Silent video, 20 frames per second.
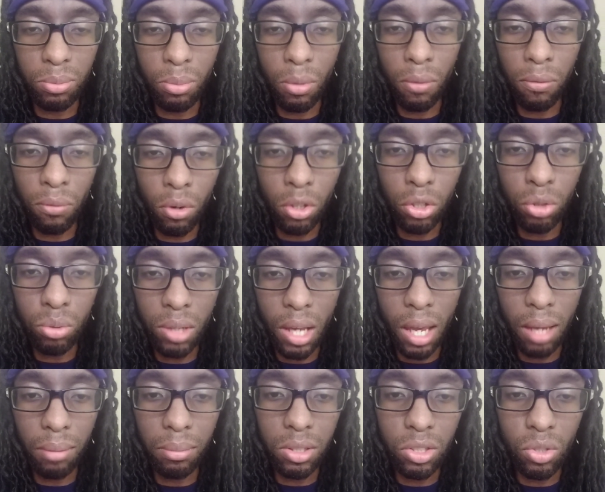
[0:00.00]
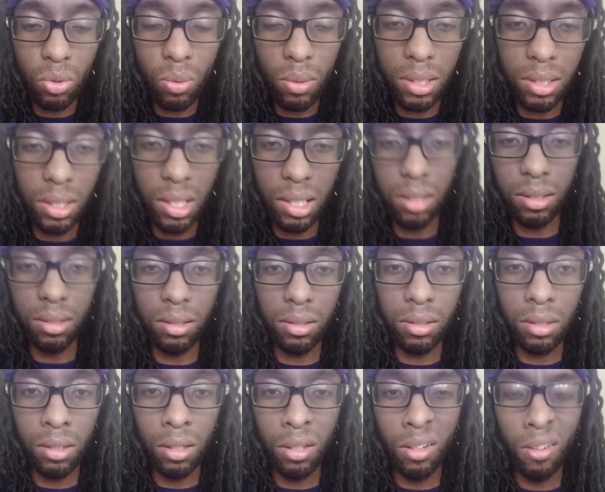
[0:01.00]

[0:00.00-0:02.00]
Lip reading: before you came into existence,